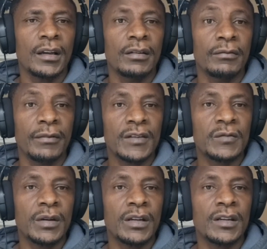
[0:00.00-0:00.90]

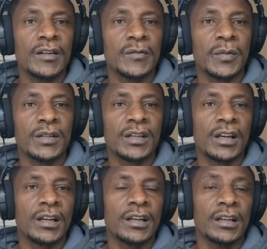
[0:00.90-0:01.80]
investment,
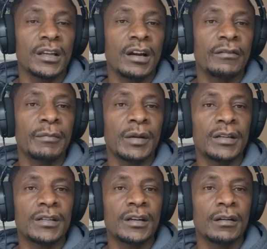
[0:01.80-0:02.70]
especially in
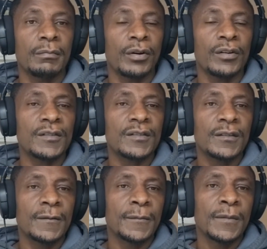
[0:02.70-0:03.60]
government bonds,
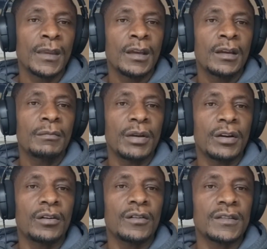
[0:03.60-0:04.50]

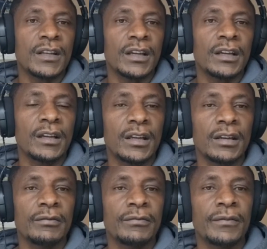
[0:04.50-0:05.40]
because they
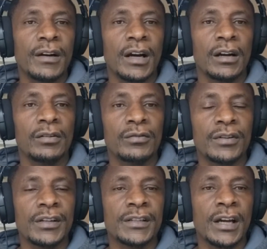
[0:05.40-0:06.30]
give a
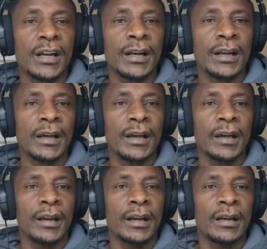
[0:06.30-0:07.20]
good return,
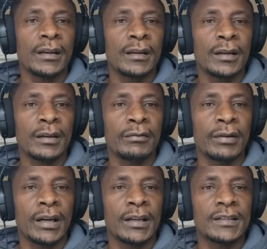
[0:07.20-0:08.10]
and you
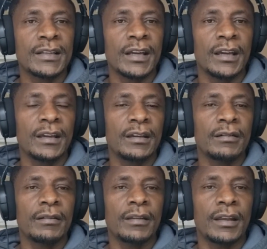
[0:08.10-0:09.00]
can say
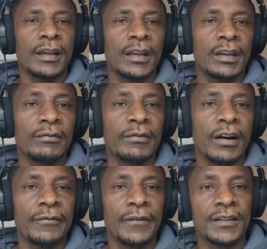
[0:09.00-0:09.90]
they give
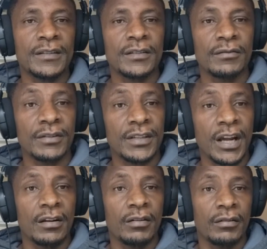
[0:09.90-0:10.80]
a fixed
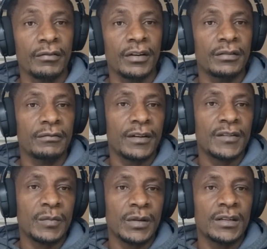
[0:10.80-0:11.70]
return on
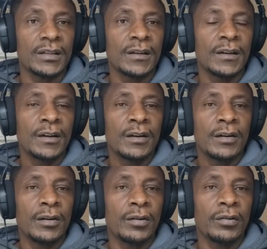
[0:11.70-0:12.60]
investment.
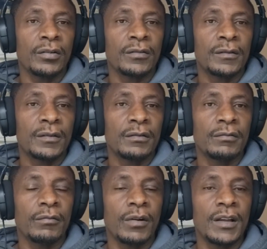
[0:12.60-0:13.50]
Or
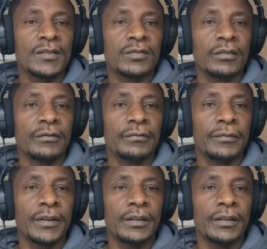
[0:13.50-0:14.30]
once you have